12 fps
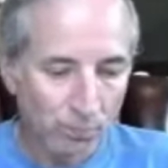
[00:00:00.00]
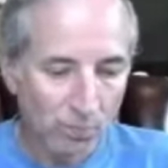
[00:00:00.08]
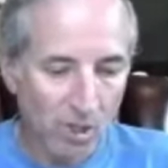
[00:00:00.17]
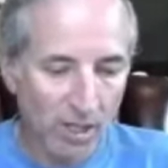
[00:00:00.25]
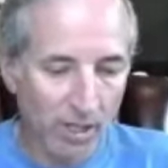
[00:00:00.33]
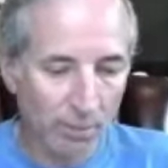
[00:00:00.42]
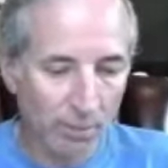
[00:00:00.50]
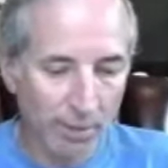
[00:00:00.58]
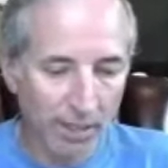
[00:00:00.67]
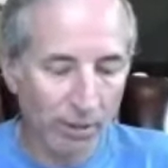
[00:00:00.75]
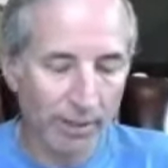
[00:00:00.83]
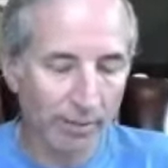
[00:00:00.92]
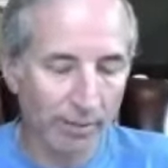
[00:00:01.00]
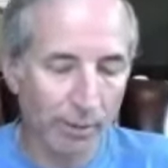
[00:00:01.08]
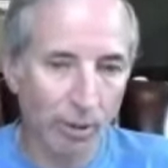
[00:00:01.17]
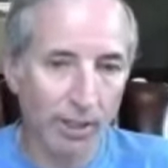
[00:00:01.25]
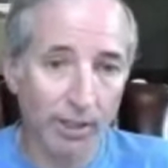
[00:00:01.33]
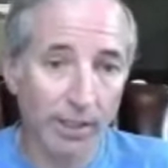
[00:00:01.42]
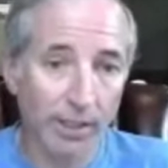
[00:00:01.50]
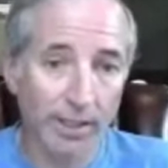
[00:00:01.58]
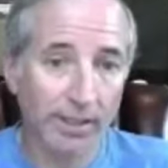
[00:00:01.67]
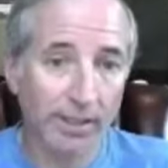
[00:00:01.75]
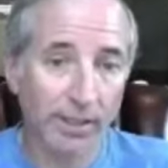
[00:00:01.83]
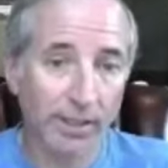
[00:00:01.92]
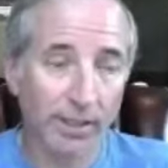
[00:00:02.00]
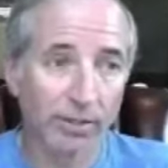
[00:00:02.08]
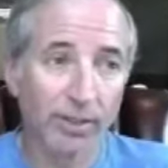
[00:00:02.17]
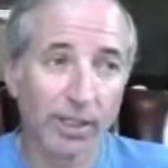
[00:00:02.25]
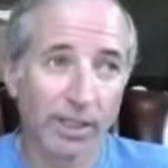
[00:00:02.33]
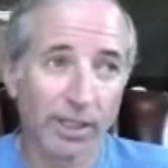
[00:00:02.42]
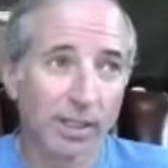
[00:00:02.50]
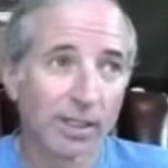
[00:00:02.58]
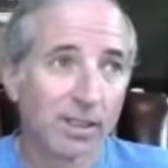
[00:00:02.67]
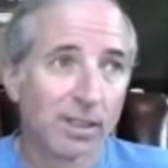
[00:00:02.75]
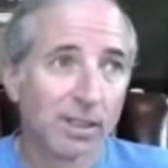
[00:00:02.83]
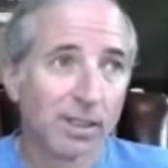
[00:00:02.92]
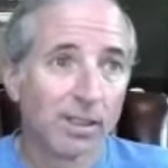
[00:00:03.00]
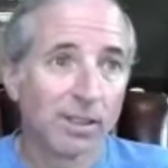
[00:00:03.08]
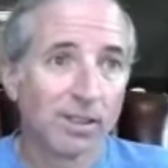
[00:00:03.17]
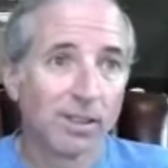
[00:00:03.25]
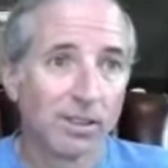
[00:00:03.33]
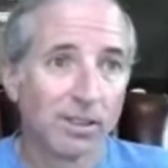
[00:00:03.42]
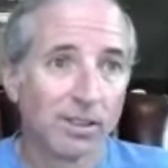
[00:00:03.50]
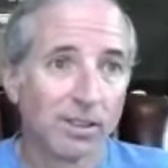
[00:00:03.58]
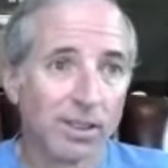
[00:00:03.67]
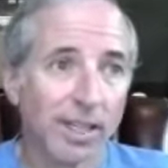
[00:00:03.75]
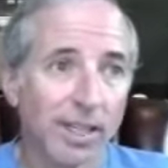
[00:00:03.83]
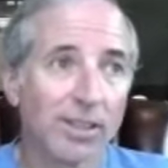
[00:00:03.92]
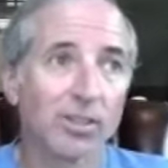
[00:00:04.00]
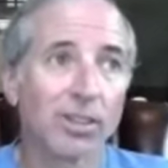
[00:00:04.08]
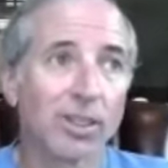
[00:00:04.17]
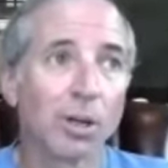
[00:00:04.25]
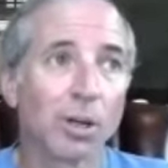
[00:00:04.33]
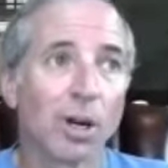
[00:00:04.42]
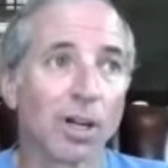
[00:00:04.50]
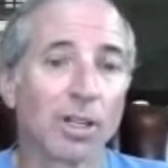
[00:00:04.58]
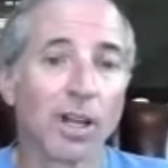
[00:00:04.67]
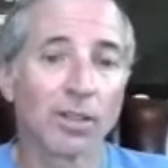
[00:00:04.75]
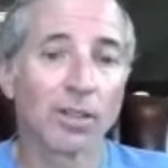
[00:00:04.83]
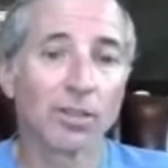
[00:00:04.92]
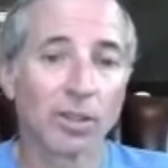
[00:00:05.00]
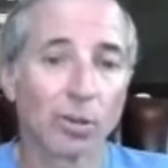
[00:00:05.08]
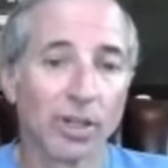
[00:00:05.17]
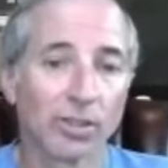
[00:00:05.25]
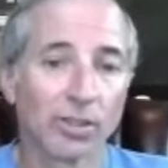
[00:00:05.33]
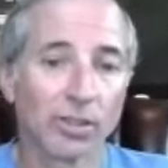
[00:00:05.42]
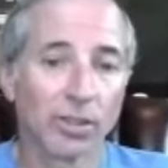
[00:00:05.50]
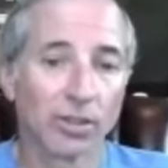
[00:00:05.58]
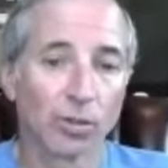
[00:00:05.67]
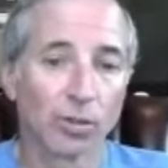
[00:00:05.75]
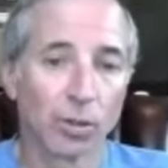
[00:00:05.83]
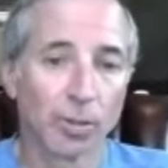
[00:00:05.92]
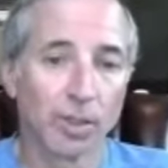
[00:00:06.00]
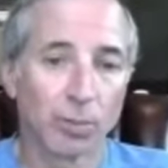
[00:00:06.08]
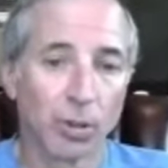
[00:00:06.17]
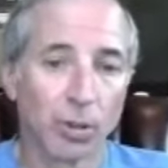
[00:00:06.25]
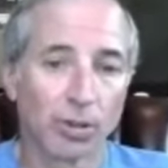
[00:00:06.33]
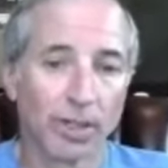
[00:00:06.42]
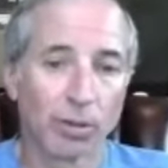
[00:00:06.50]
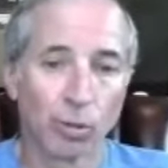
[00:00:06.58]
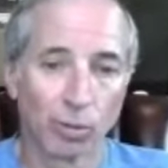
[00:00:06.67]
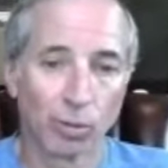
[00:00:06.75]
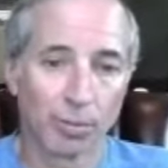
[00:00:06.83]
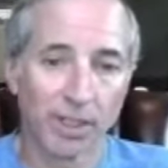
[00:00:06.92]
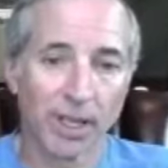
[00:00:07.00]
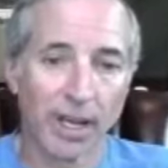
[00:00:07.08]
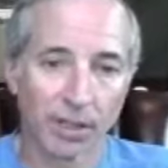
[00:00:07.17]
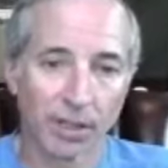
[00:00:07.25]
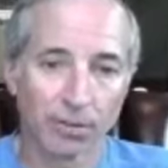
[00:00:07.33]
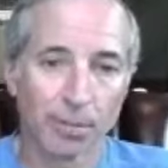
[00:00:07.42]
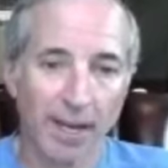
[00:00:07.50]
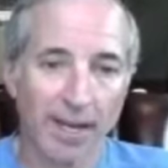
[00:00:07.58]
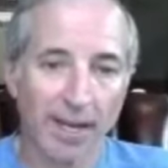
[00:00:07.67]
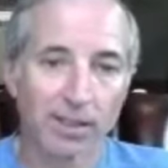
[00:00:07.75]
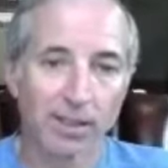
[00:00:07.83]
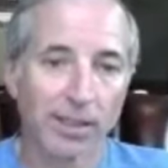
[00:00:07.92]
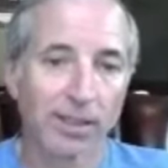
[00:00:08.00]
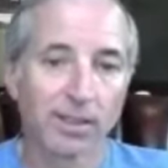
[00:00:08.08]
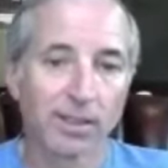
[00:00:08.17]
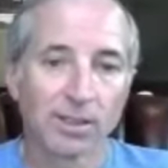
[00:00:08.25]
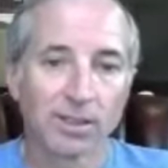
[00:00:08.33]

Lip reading: empowering everyone and connecting everything. Yes, there are consequences or people that will behave badly.